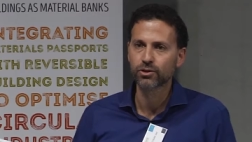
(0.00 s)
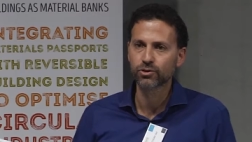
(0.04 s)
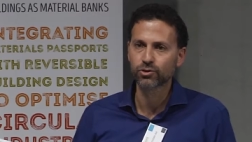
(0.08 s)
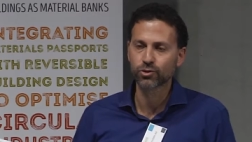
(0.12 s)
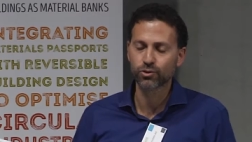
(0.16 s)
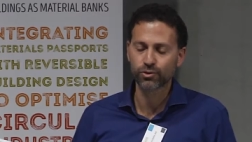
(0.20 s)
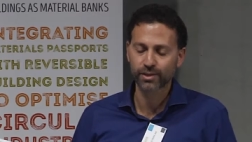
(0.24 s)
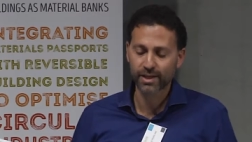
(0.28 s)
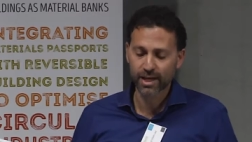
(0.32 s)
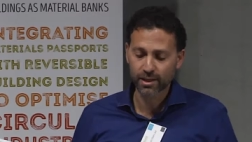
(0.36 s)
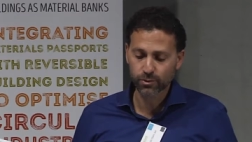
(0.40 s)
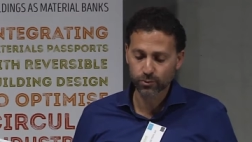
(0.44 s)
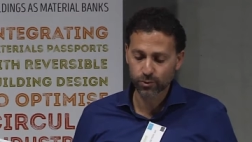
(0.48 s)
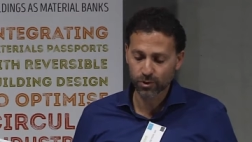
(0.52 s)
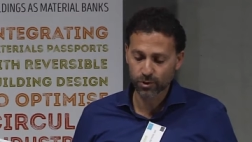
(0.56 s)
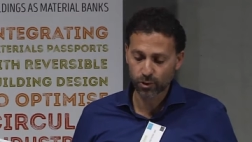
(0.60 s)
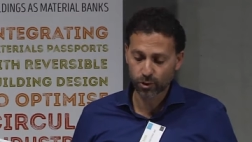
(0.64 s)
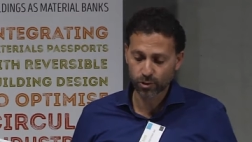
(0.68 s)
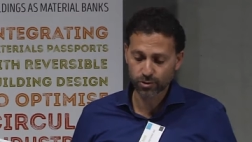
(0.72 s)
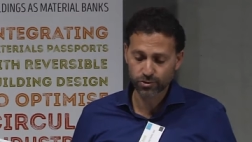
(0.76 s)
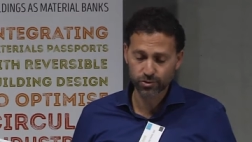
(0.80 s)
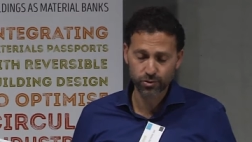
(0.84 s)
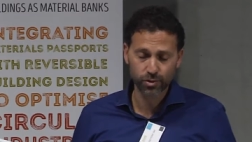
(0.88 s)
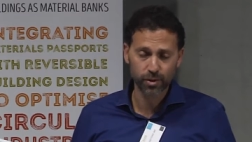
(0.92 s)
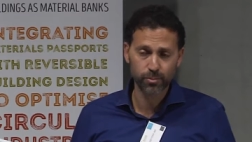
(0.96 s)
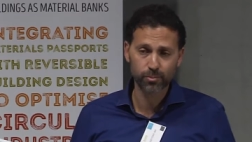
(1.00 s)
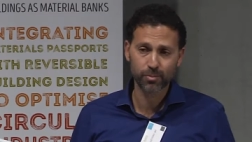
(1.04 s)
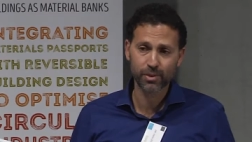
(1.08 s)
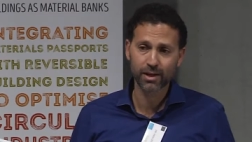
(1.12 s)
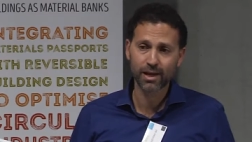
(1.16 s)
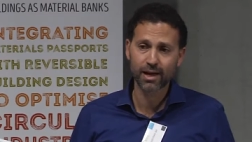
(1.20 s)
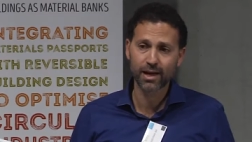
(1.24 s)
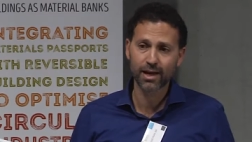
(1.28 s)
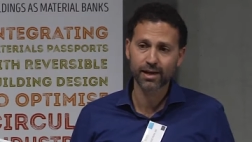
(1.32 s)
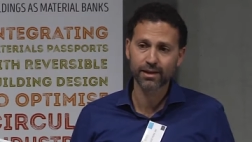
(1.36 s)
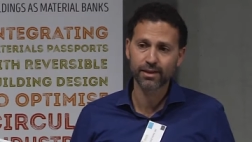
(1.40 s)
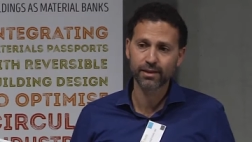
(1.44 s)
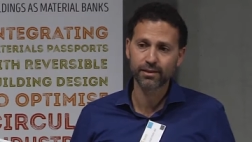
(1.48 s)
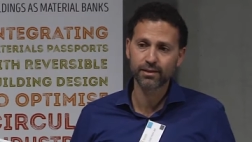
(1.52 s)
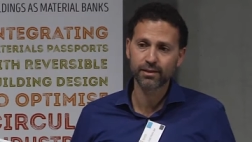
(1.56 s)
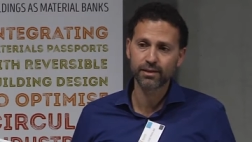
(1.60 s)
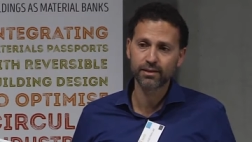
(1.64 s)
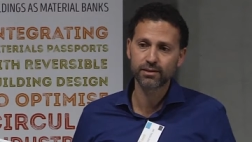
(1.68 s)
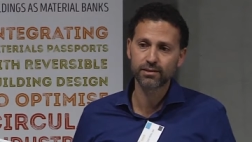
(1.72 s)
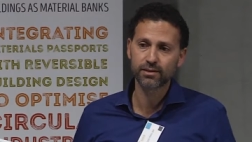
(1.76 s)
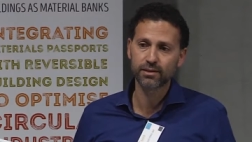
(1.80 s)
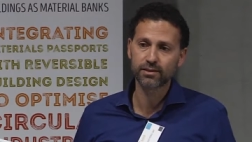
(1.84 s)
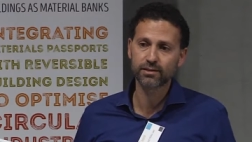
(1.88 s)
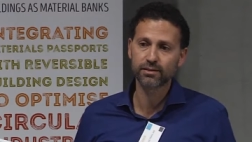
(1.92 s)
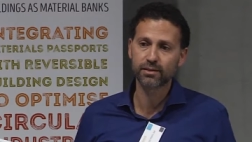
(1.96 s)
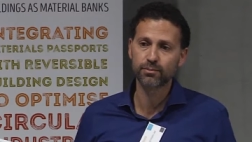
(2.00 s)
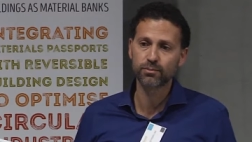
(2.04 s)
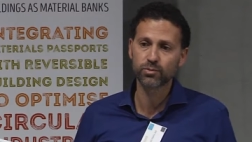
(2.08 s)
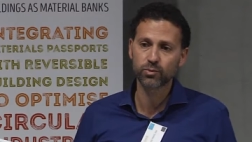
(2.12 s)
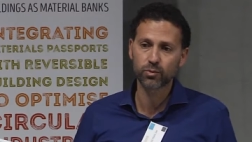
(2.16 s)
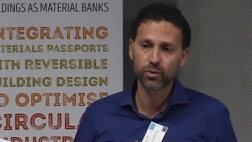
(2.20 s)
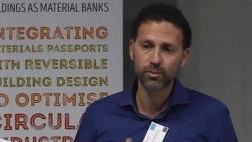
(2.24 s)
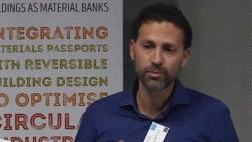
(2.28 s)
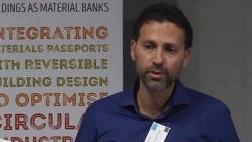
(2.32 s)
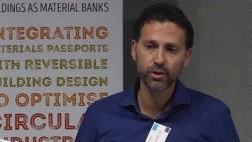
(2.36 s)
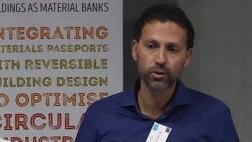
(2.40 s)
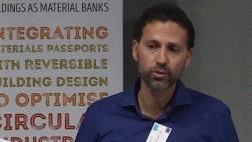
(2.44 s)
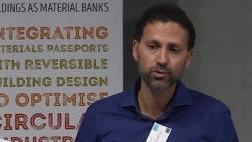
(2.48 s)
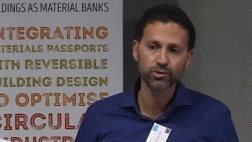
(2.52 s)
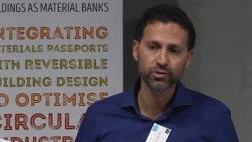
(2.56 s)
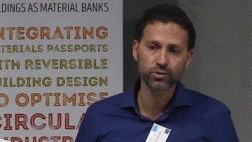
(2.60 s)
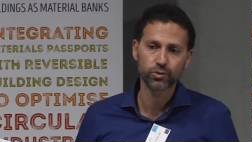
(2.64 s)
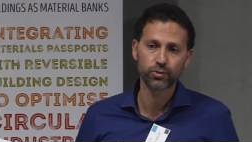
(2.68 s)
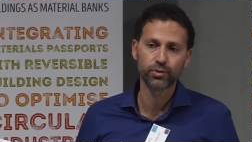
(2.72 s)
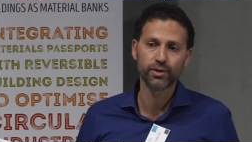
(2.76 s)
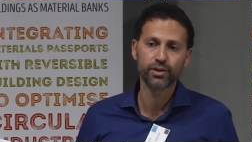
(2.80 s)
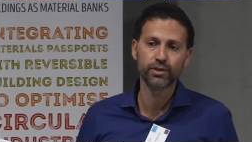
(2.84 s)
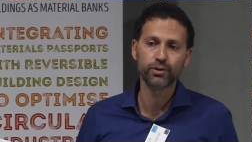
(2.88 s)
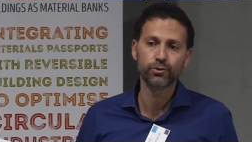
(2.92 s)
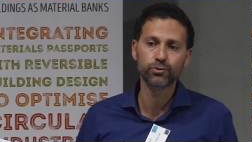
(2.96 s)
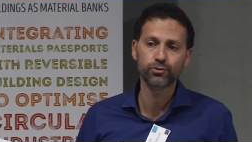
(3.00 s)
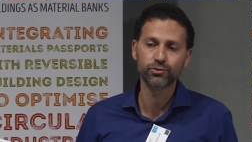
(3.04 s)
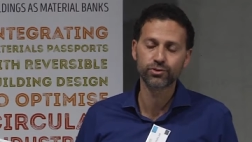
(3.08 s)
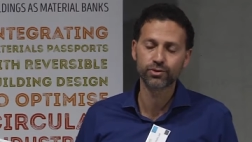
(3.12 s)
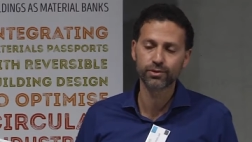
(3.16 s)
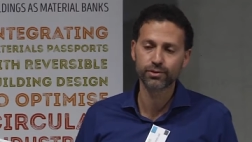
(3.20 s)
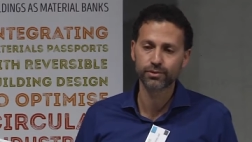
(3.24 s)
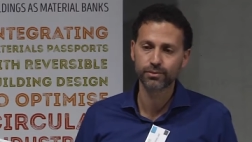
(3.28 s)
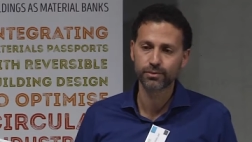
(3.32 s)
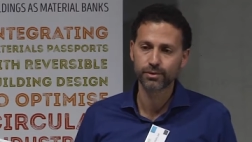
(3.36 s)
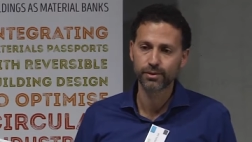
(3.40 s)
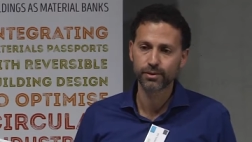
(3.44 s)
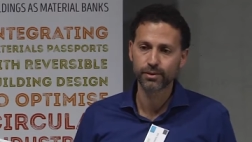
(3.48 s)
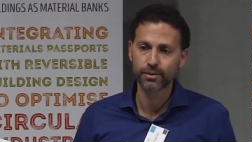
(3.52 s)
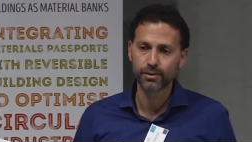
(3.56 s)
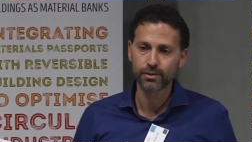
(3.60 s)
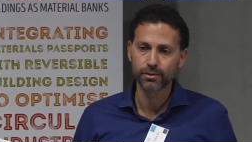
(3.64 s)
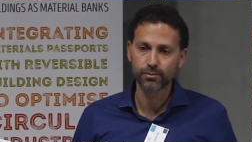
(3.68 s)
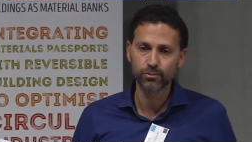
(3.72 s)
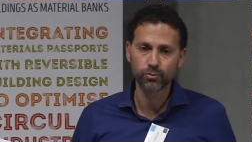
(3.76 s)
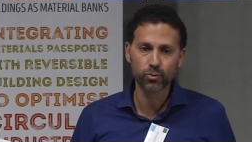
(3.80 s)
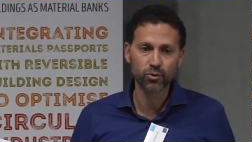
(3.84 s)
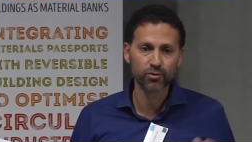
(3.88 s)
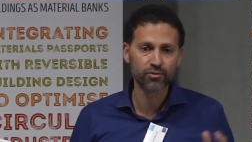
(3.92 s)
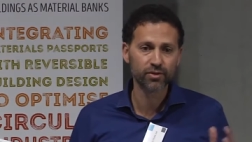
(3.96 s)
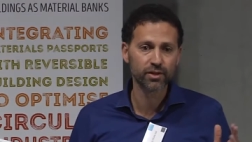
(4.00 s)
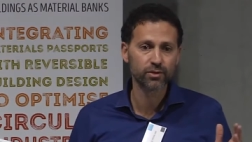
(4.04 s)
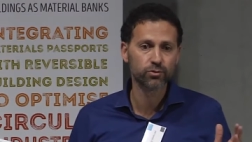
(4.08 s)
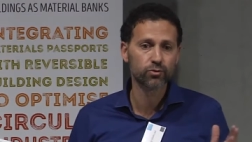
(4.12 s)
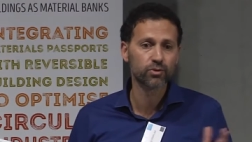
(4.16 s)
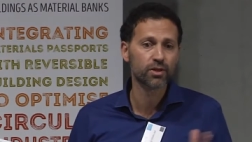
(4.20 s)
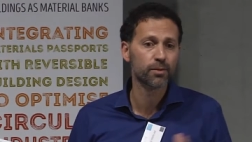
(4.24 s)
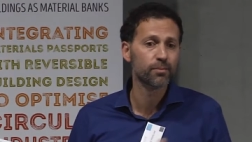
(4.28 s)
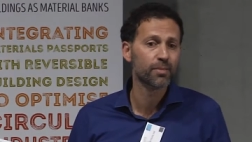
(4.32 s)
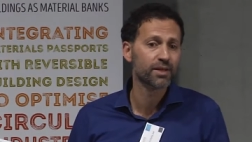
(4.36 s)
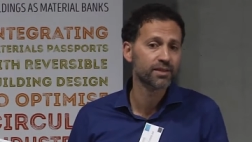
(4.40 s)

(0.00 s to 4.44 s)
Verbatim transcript: So that will also imply that these systems will be also reused, moving to the